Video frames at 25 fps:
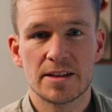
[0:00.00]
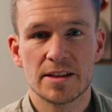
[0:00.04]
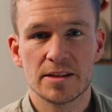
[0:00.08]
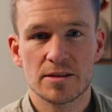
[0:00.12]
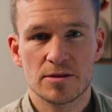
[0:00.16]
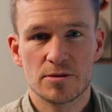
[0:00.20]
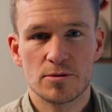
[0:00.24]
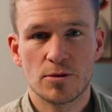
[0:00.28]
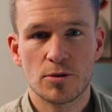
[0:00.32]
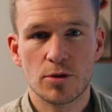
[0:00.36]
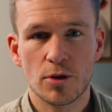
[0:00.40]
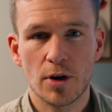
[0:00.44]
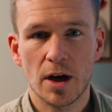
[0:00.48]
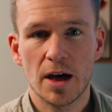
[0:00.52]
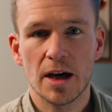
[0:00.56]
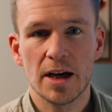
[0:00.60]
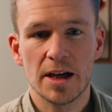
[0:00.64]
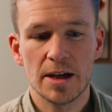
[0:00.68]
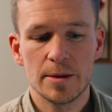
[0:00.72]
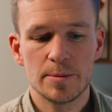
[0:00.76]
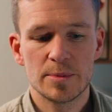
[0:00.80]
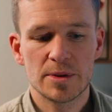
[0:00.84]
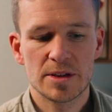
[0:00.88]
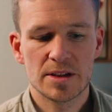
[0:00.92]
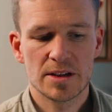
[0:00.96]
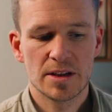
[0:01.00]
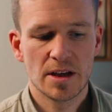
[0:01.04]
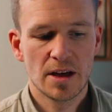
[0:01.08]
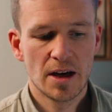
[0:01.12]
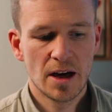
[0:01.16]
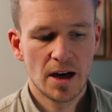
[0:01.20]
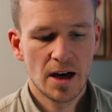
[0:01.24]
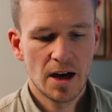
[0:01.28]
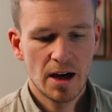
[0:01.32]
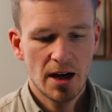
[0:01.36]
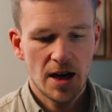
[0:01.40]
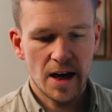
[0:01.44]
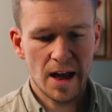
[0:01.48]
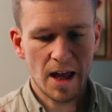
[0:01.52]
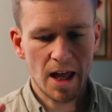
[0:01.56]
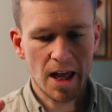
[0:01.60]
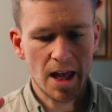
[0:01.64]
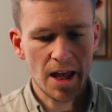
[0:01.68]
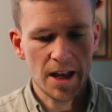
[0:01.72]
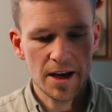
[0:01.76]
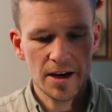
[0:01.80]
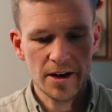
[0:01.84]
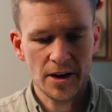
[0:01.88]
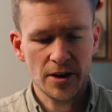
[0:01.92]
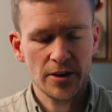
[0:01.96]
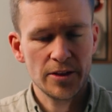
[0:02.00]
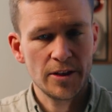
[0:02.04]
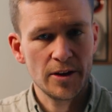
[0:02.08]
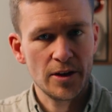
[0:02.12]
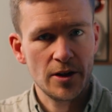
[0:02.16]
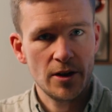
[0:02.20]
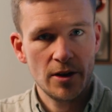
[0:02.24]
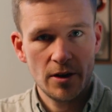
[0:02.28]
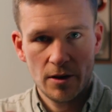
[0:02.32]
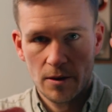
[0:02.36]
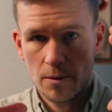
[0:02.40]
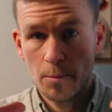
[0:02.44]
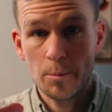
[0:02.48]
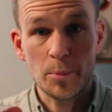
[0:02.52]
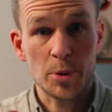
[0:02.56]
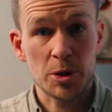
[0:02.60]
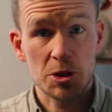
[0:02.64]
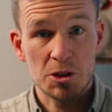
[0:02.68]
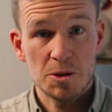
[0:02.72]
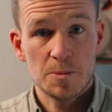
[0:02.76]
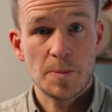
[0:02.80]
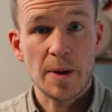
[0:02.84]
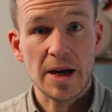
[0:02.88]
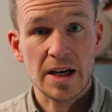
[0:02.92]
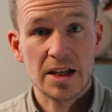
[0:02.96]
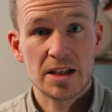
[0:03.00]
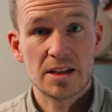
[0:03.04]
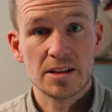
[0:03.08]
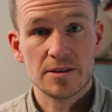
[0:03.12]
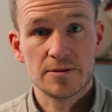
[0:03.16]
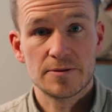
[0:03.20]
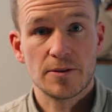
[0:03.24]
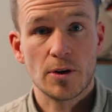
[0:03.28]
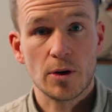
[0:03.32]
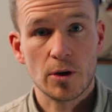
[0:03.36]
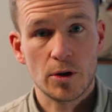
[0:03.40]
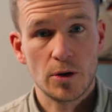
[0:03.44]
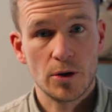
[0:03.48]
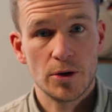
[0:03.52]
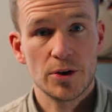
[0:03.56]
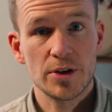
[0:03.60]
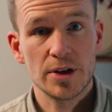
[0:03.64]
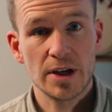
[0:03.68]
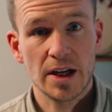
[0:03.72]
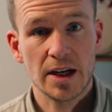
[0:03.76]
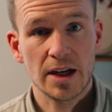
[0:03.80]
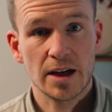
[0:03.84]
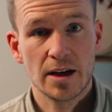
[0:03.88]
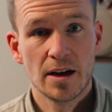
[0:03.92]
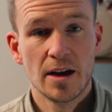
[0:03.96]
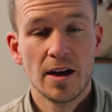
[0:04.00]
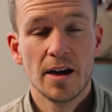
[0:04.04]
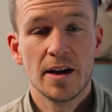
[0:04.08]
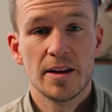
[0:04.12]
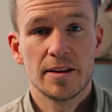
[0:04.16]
describes another perspective on learning